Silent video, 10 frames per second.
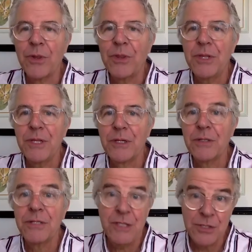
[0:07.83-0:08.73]
theater
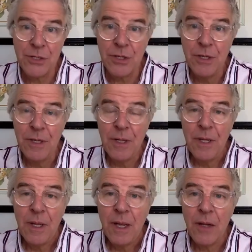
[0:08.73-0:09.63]
teacher
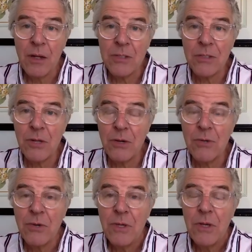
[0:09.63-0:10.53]
and also